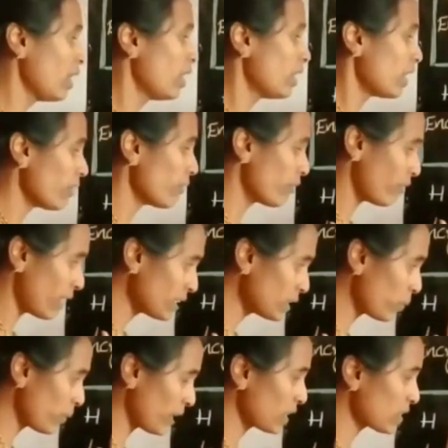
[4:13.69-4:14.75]
if ones
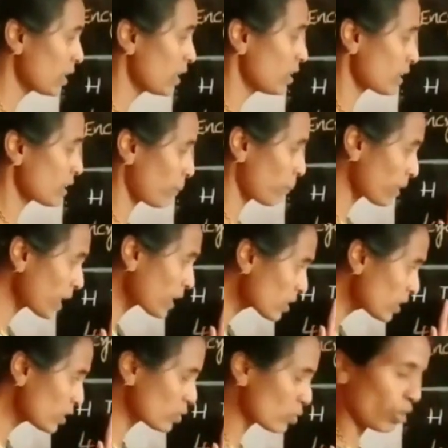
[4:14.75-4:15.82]
place, subtraction is
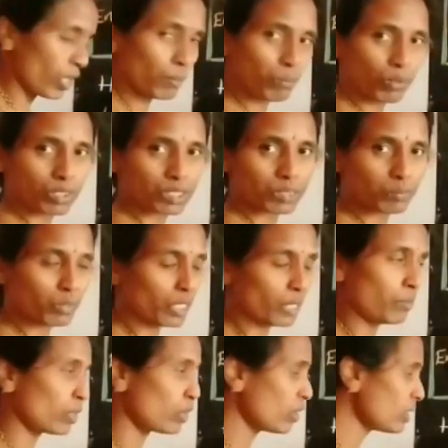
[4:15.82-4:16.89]
not possible
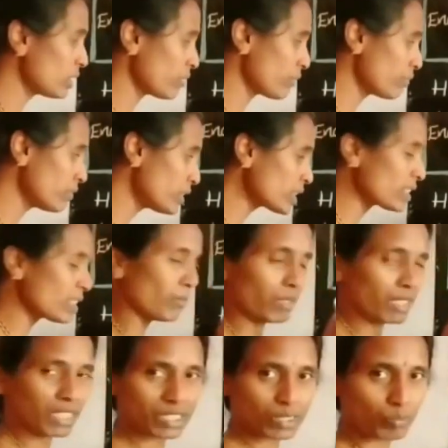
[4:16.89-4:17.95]
because the first number
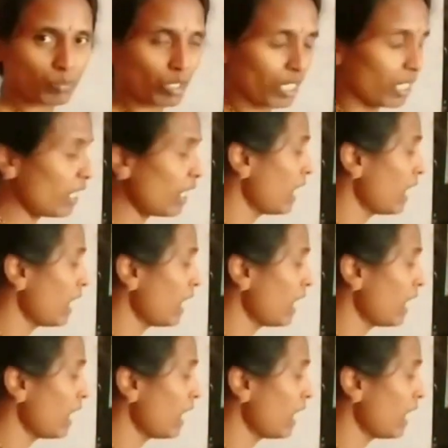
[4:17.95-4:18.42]
is small.